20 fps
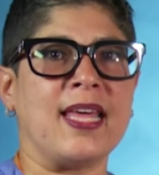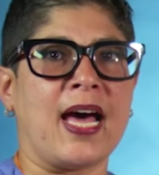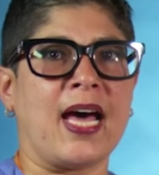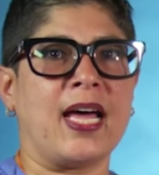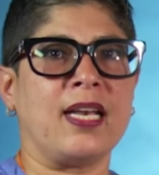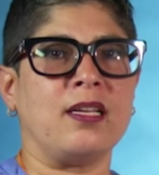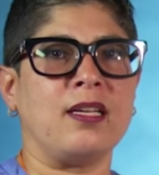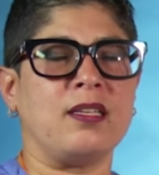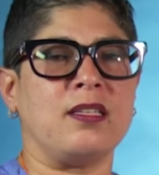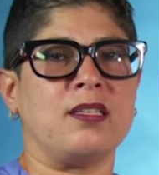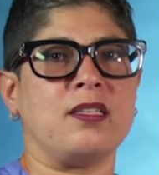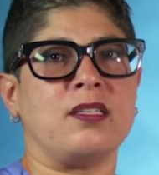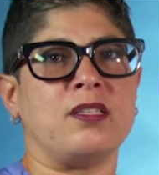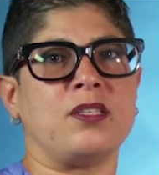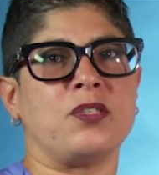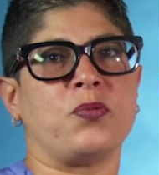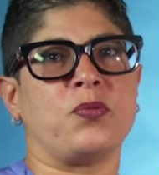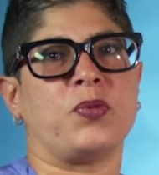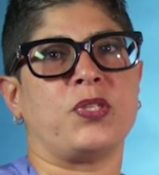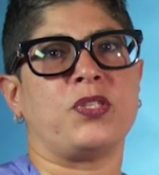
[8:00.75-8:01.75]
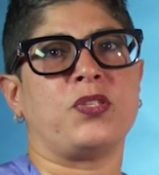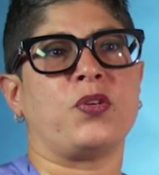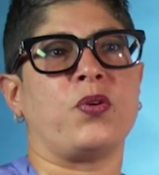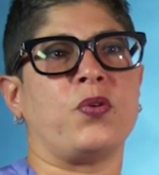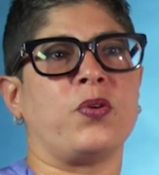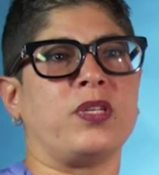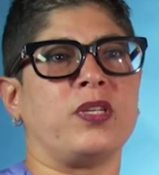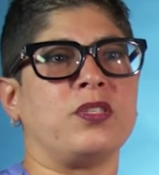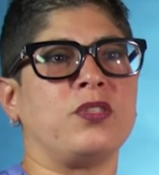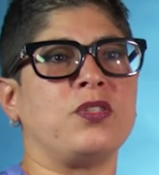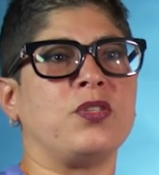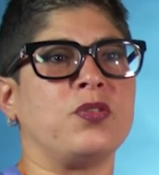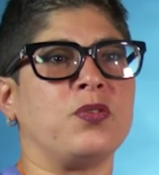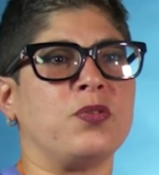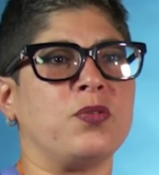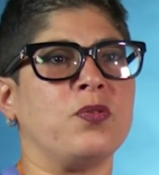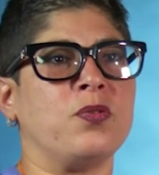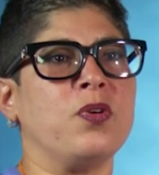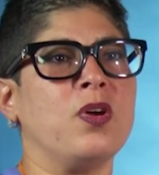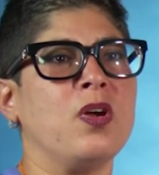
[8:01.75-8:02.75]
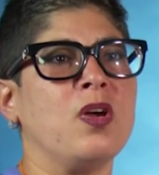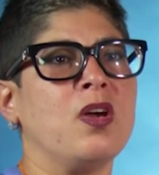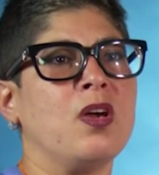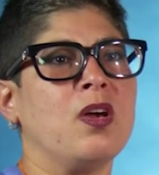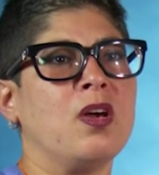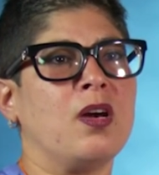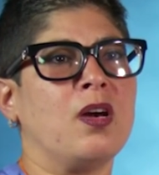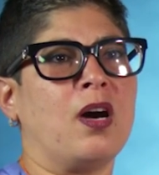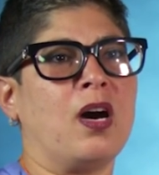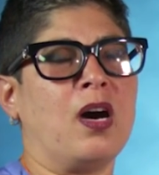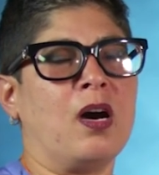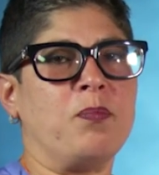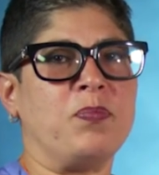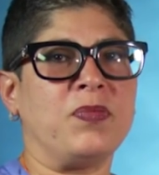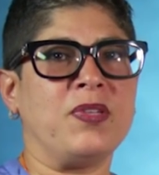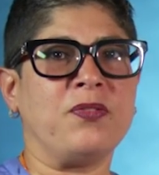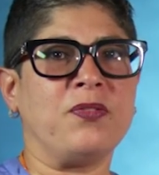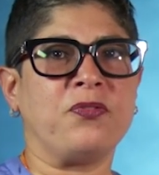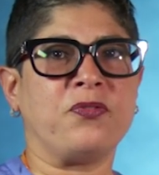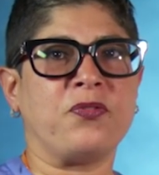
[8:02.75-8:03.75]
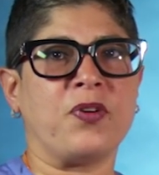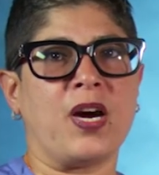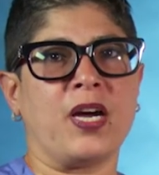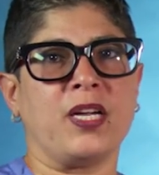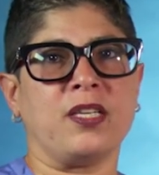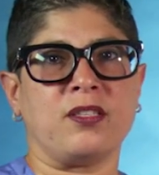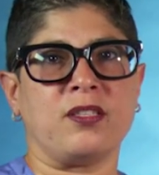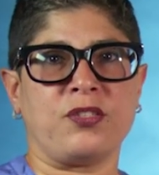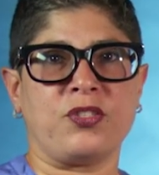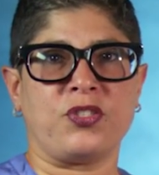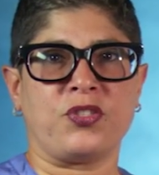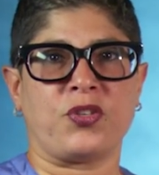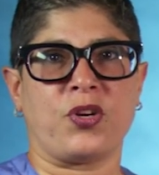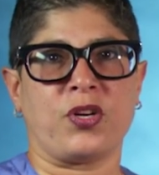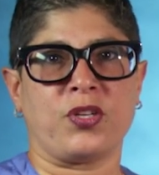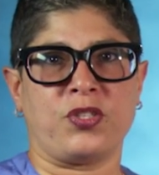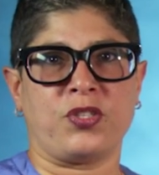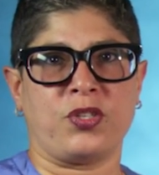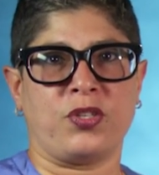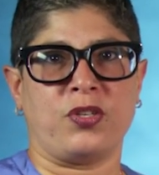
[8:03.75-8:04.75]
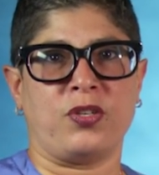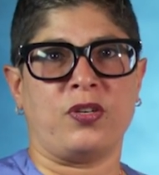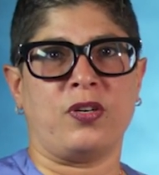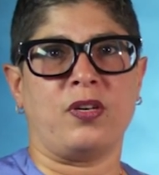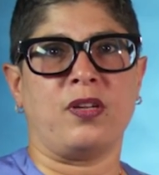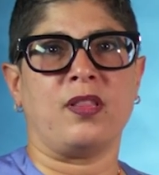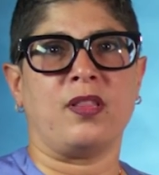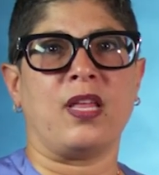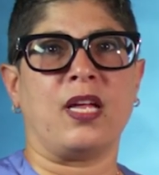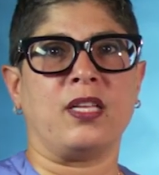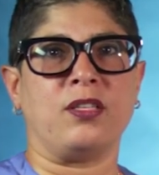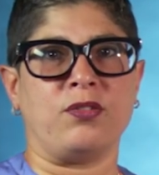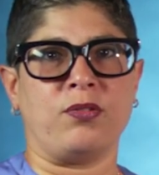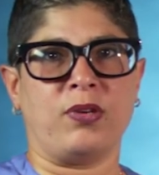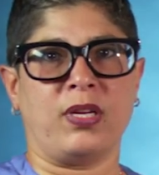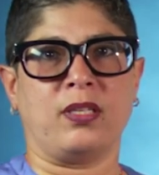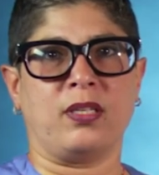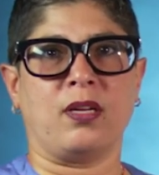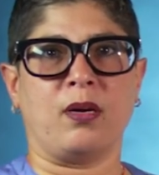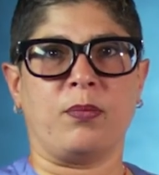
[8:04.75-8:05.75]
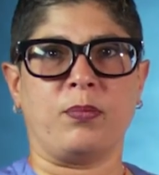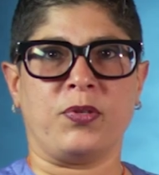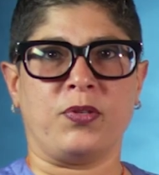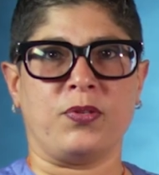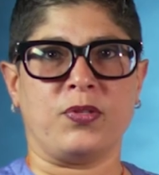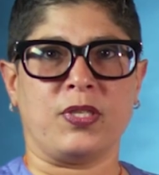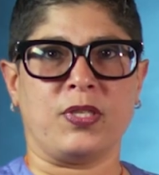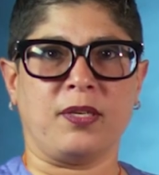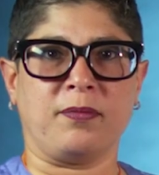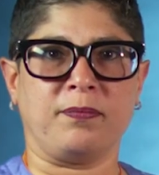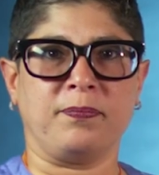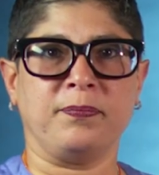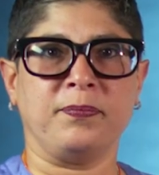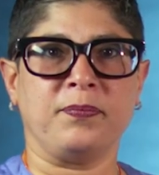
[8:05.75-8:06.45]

that is what's going to define the structure that you end up using.